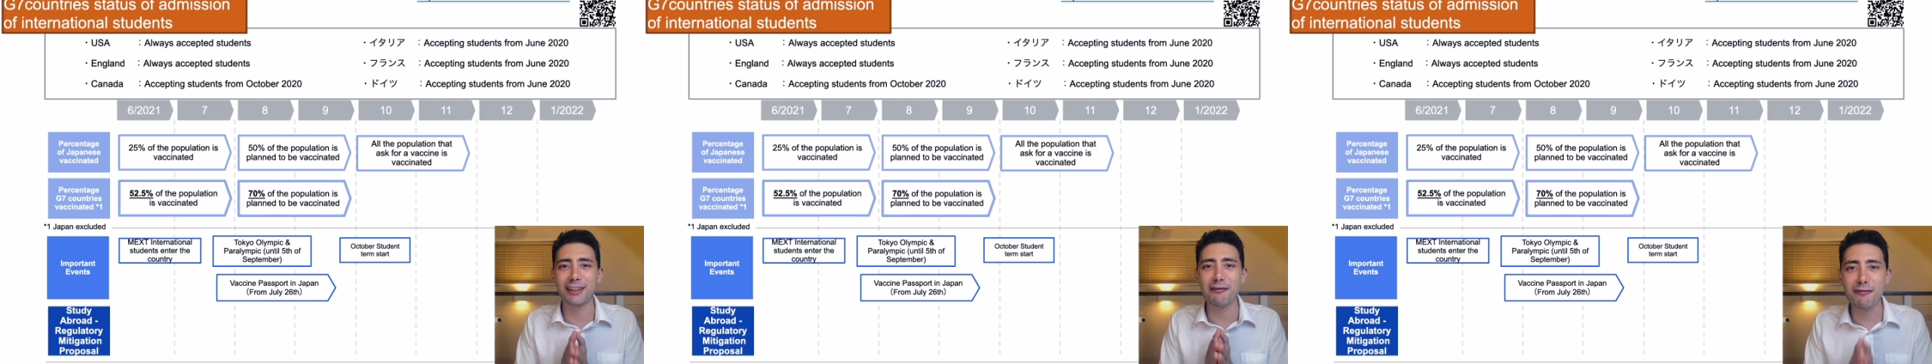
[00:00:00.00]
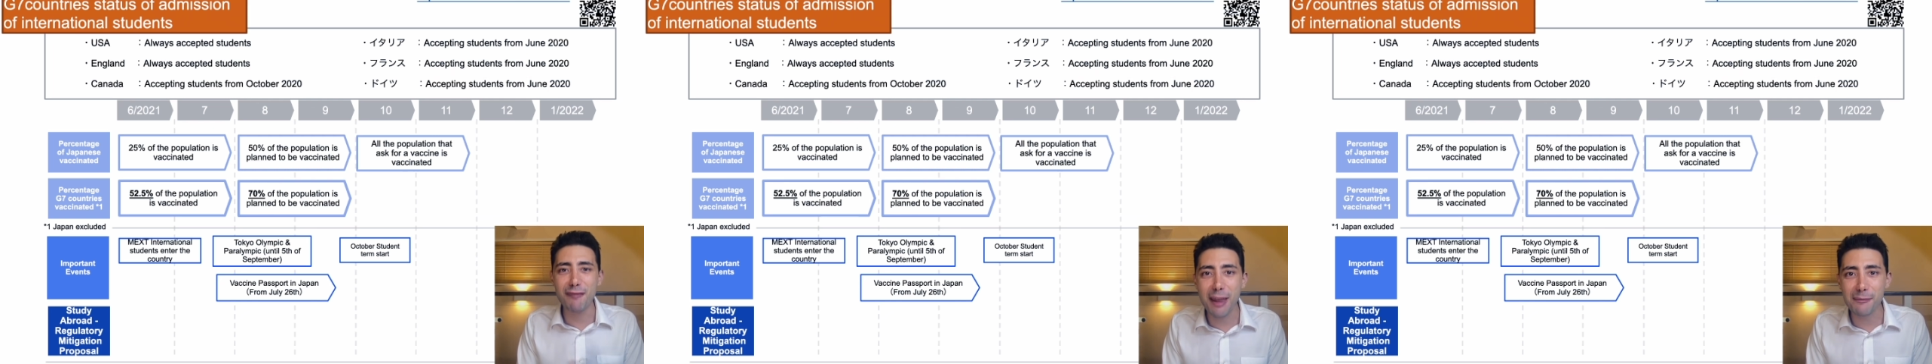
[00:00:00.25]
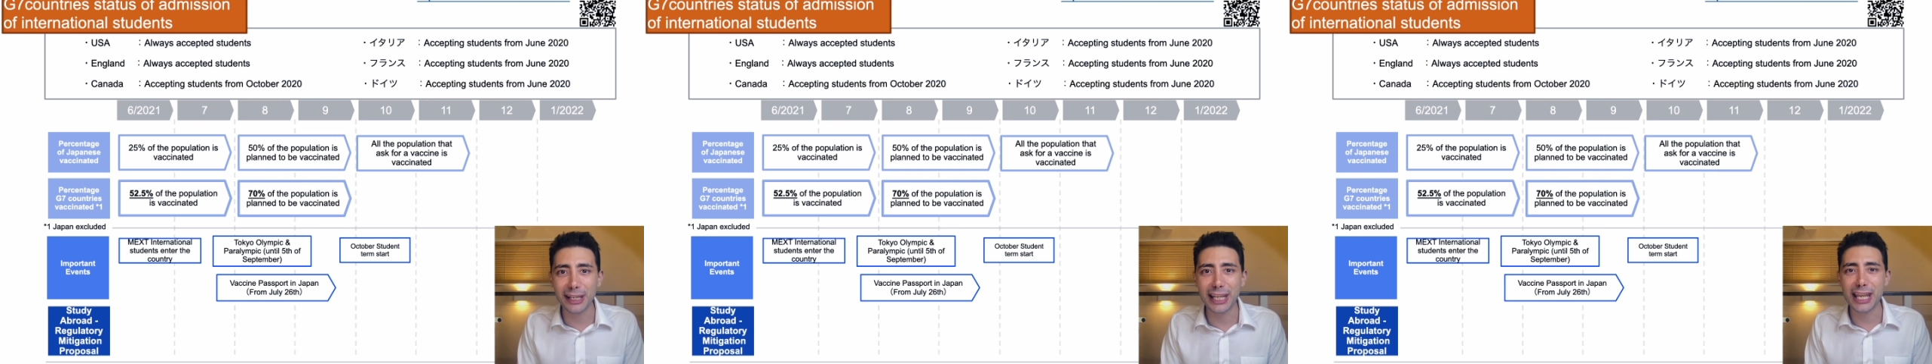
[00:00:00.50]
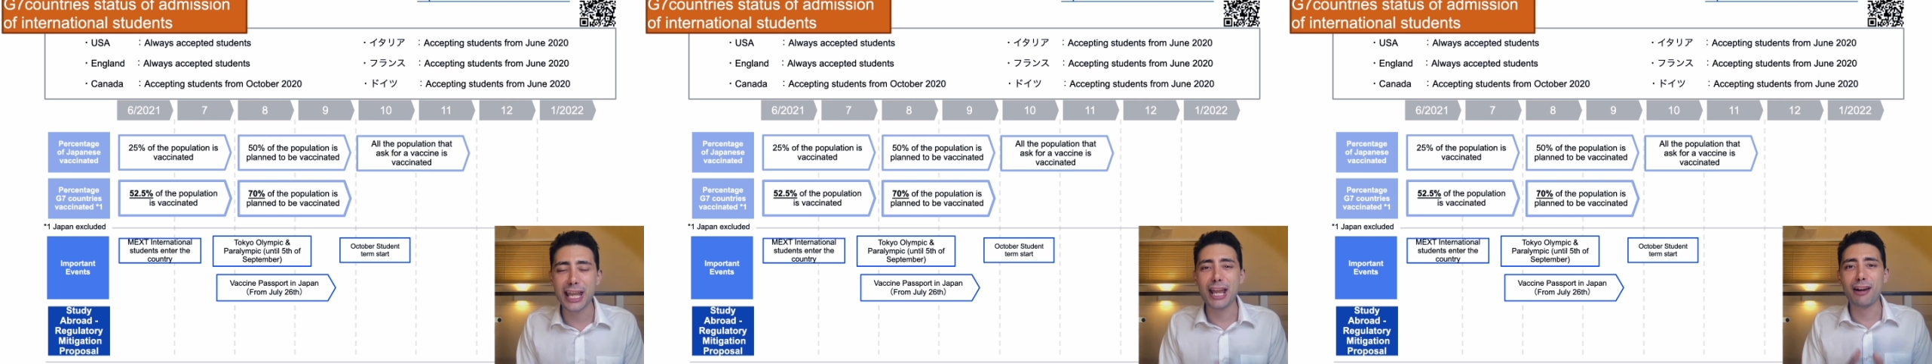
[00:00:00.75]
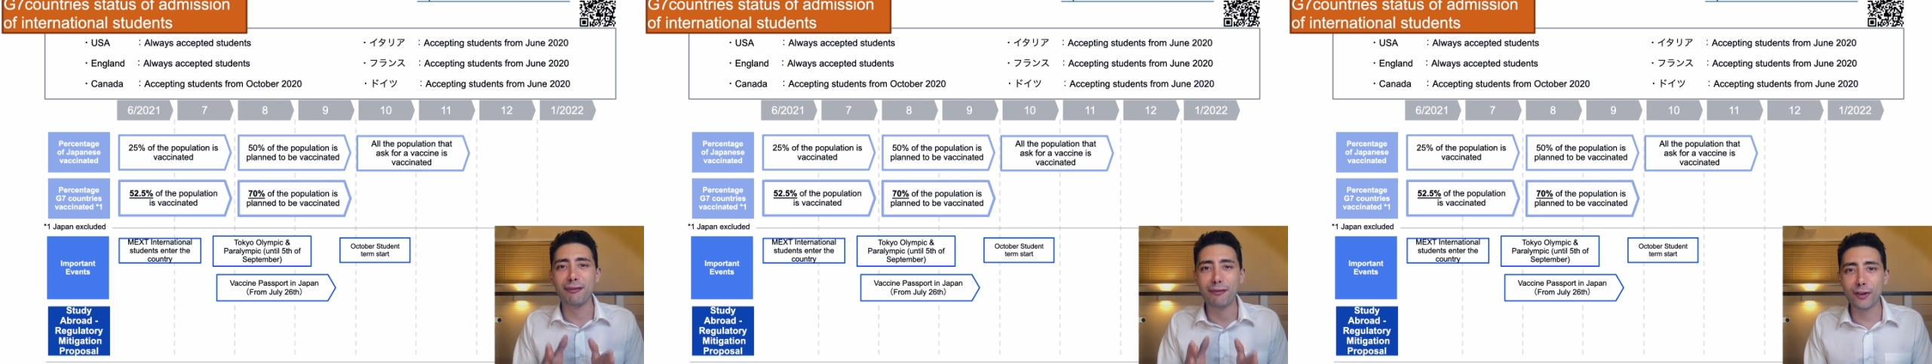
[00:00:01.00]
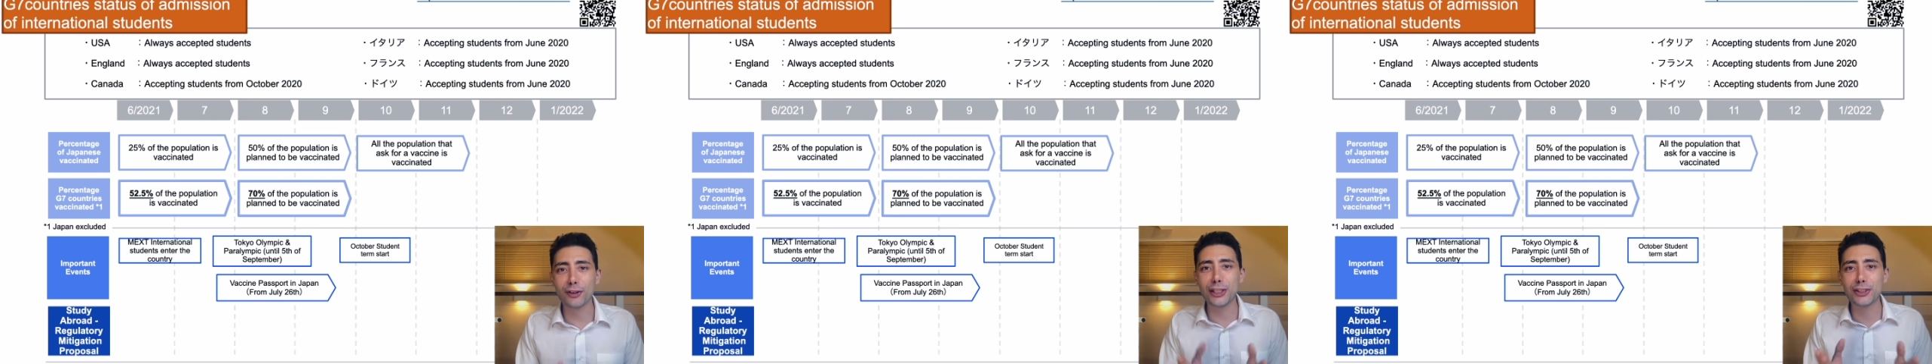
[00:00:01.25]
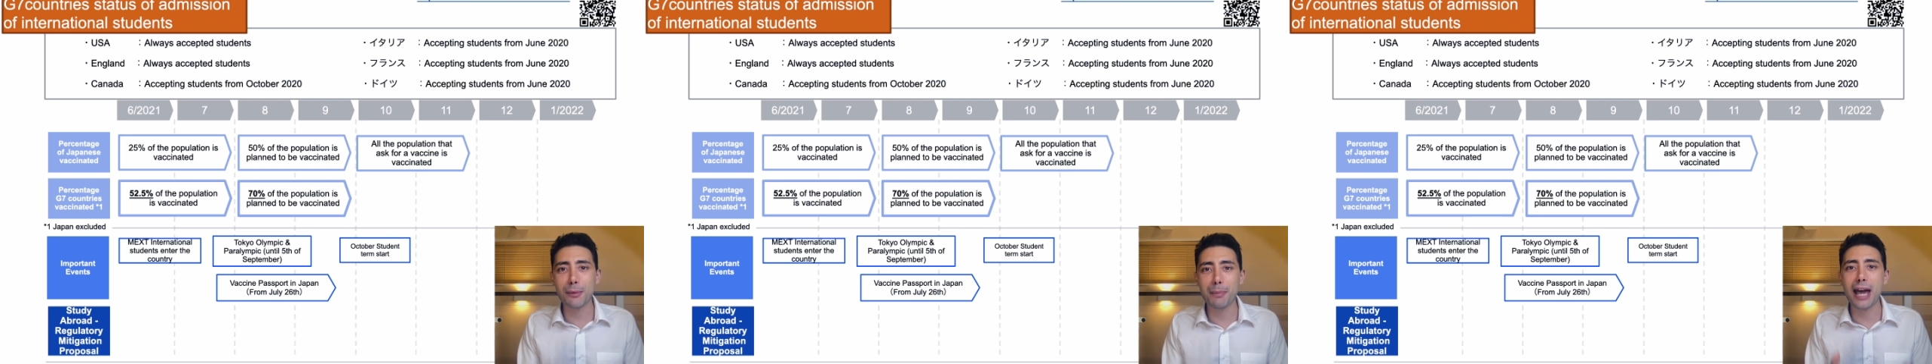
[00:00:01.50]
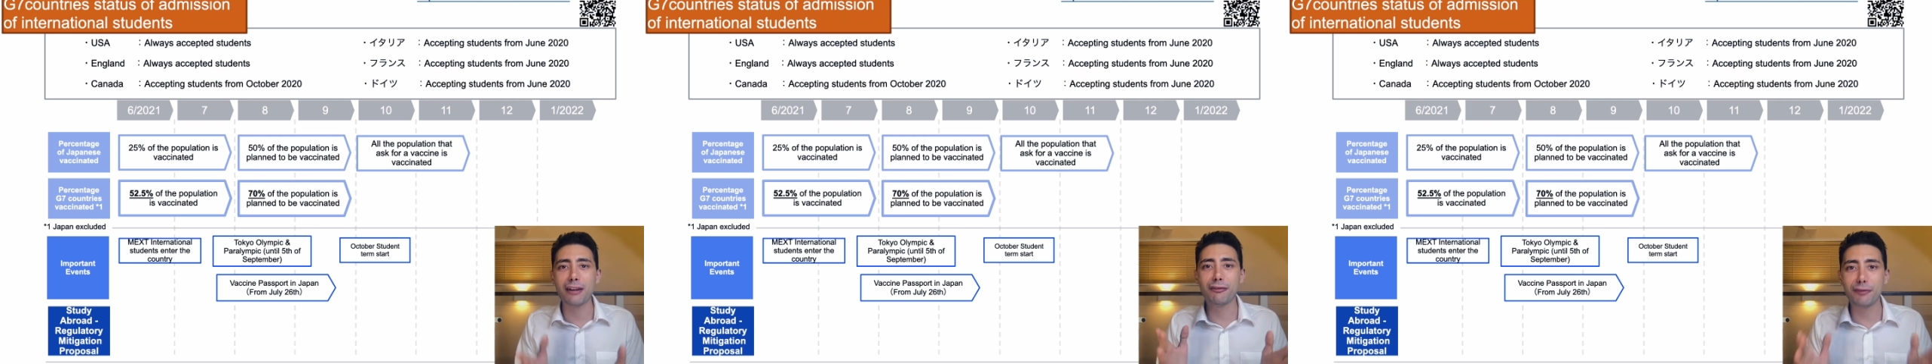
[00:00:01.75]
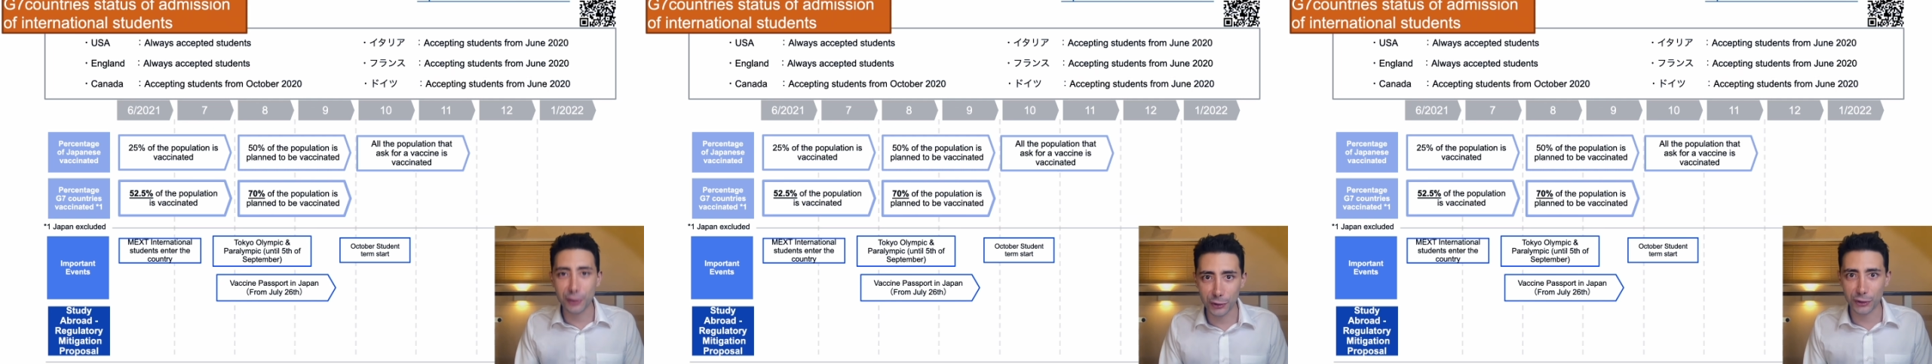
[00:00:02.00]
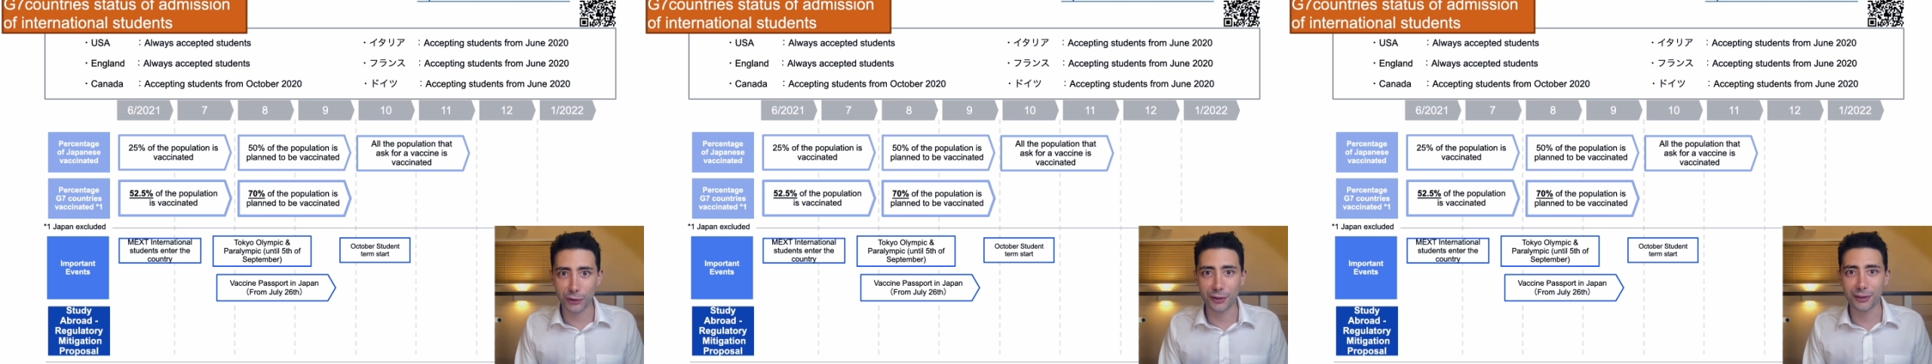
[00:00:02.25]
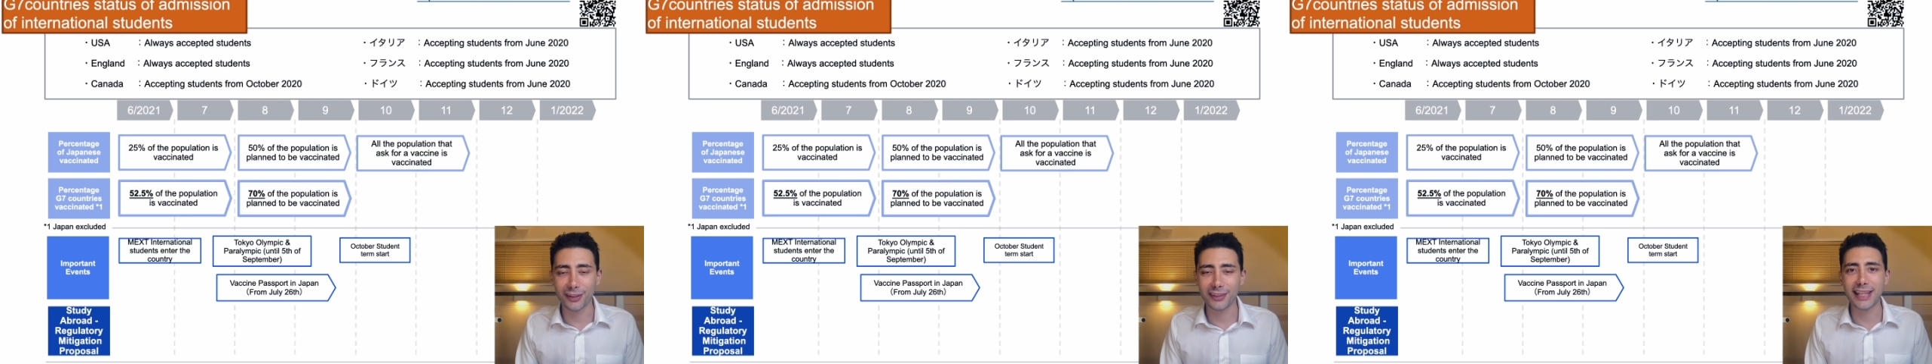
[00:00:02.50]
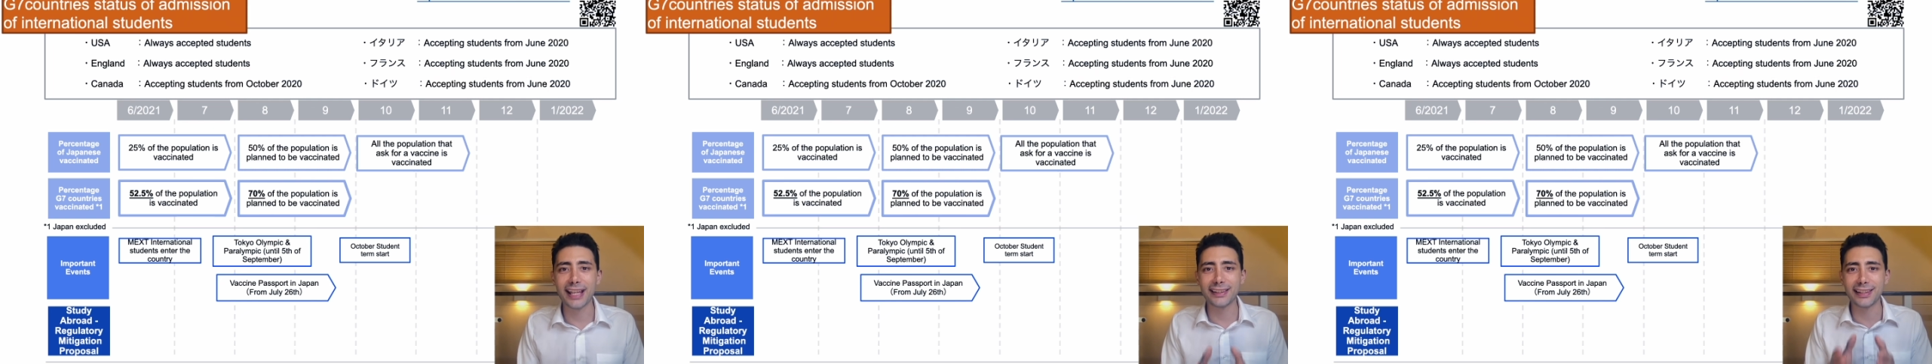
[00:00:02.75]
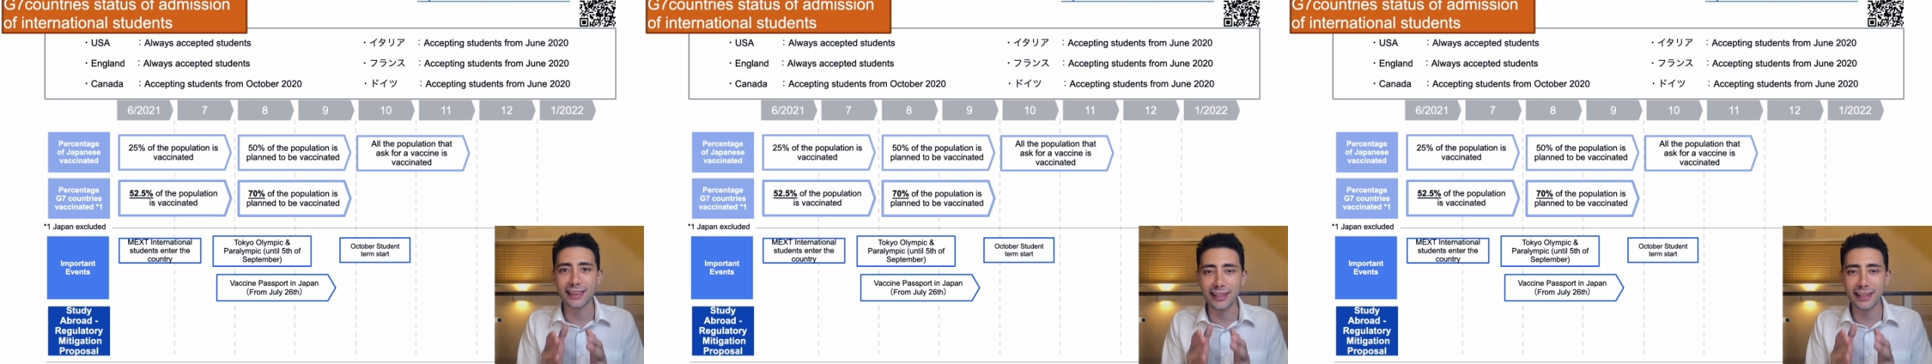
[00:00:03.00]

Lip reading: and family for the Japan future. That's, I